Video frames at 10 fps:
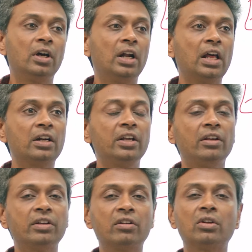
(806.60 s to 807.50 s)

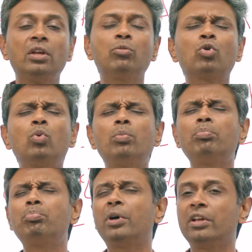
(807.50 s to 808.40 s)
LRDI set seems
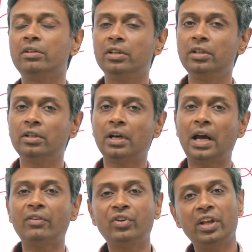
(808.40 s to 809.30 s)
super easy
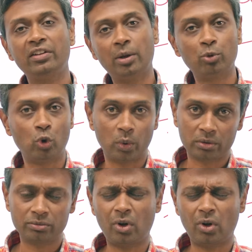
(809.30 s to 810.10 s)
after the exam is over